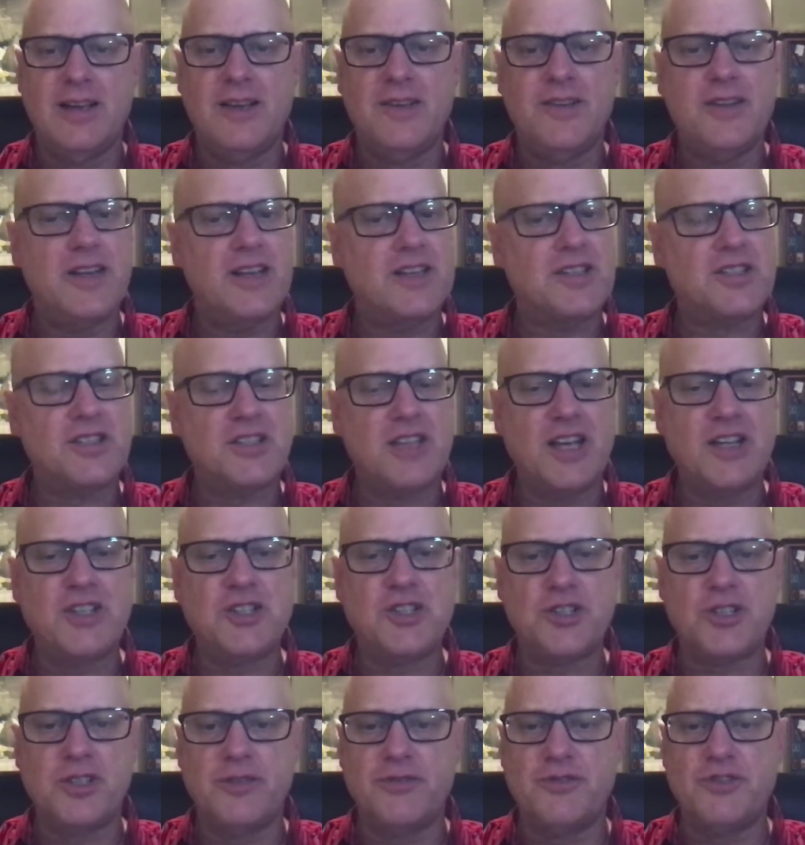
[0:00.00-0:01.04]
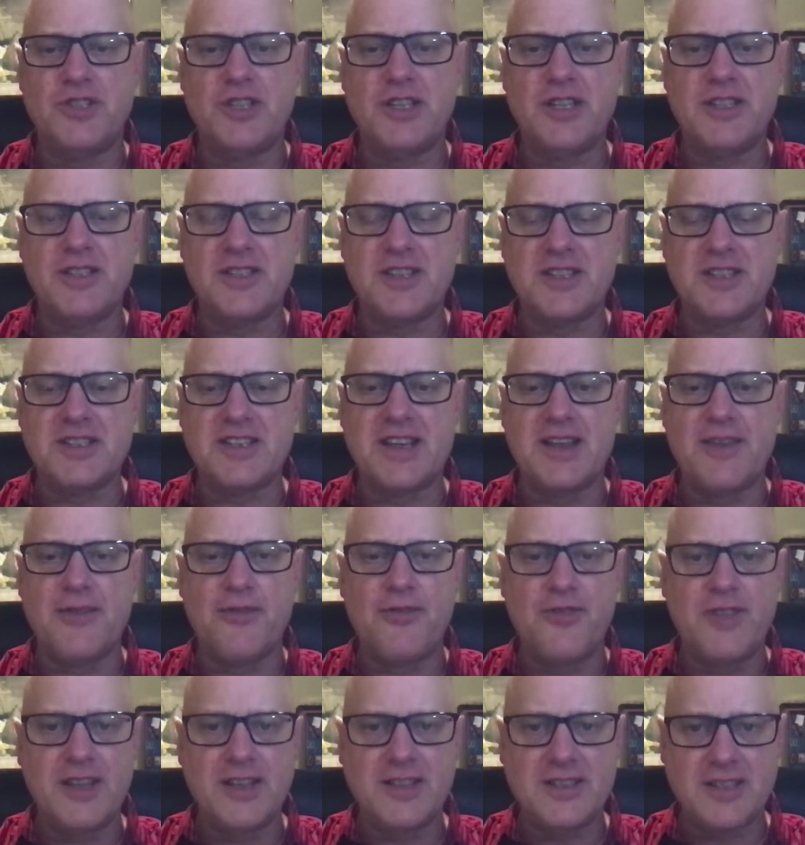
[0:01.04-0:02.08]
The ascension of Jesus in
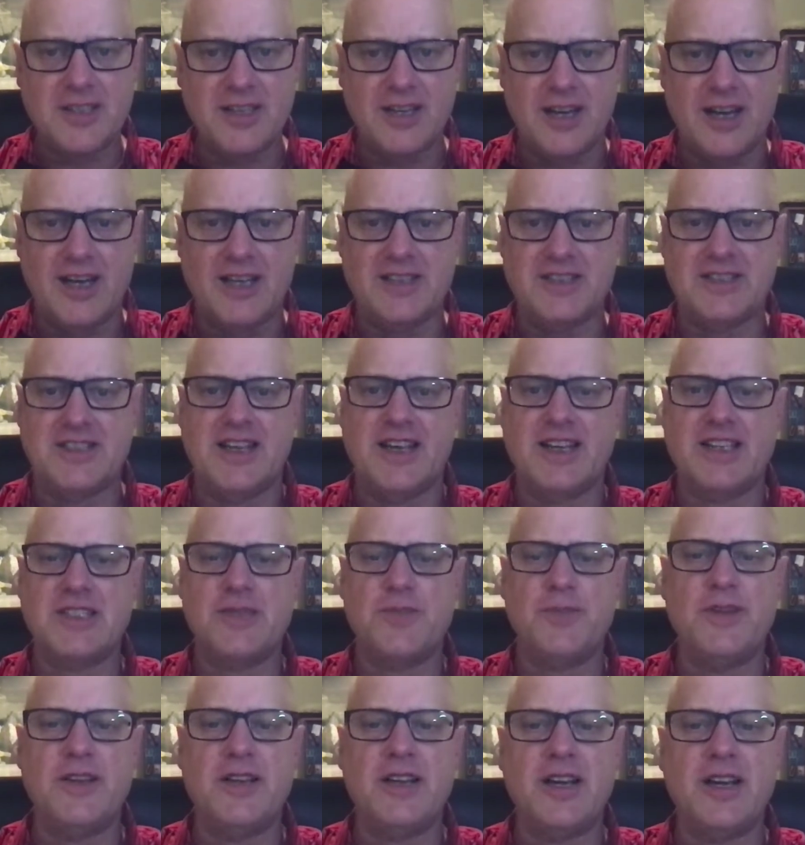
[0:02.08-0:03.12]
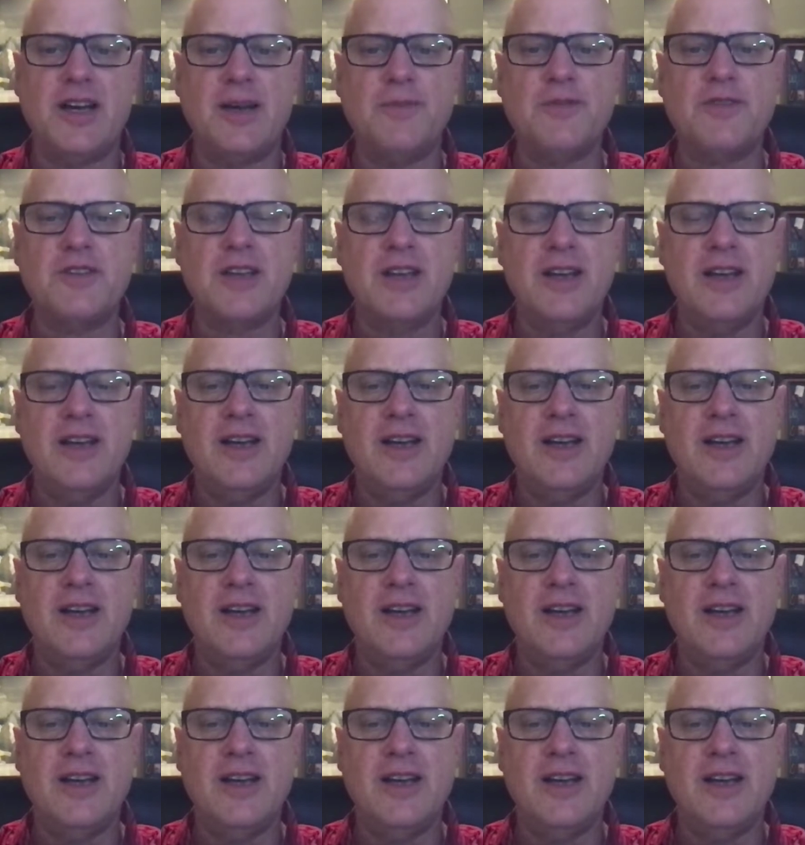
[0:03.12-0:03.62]
this context becomes